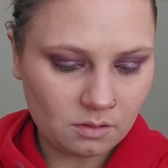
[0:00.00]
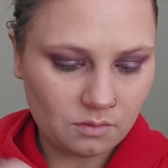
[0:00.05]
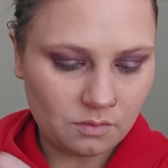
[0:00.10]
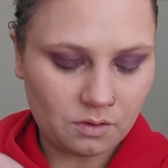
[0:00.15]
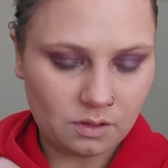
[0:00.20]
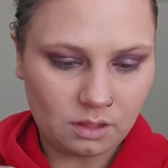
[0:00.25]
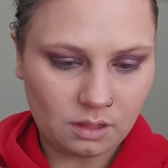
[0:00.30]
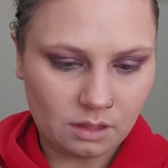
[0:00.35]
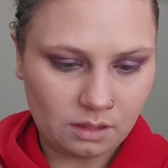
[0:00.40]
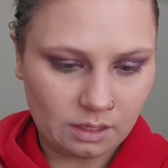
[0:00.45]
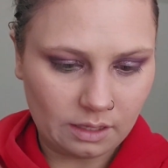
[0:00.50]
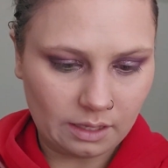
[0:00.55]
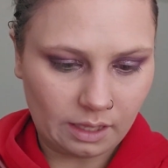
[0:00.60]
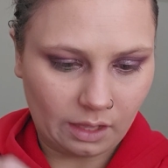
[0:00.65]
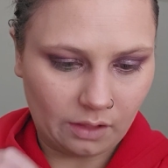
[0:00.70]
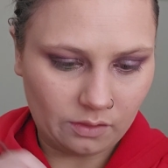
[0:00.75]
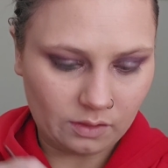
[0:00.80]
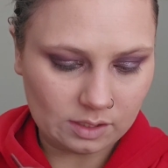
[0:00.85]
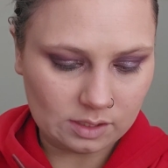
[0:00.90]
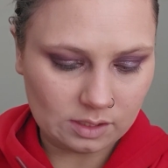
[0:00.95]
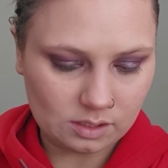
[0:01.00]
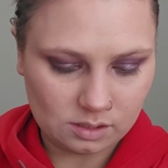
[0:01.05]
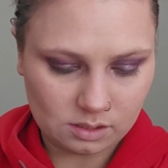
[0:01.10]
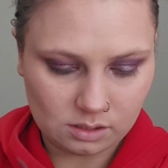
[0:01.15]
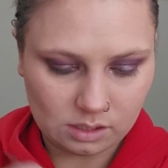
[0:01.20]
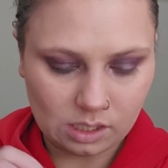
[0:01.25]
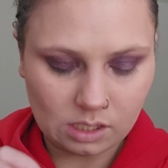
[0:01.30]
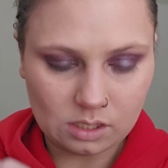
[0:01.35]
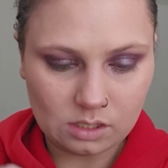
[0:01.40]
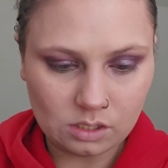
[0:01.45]
Really like how this
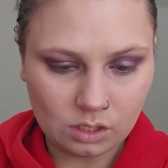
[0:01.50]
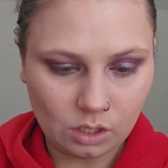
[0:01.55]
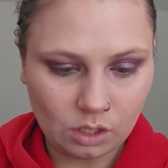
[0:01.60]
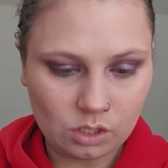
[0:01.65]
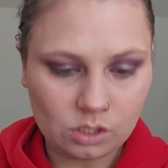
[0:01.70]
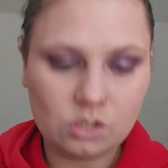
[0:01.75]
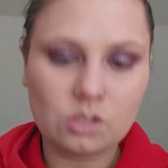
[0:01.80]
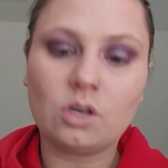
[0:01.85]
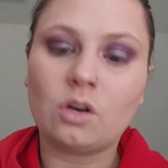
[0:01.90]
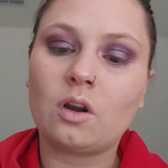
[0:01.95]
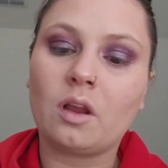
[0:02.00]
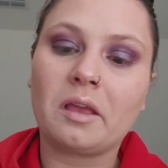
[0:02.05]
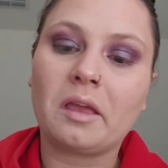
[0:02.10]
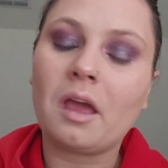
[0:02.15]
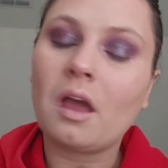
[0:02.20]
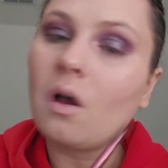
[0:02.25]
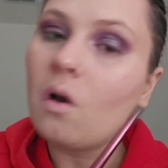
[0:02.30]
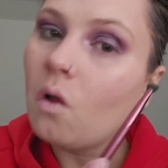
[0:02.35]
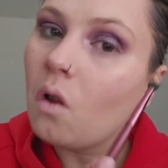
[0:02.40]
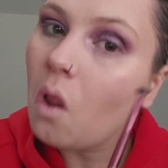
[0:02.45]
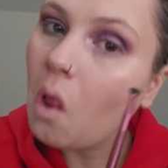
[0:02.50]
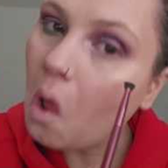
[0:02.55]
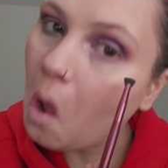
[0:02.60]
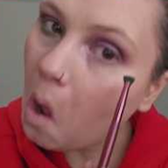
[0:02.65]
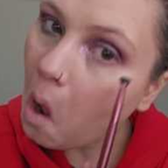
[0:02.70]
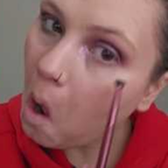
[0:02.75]
is turning out.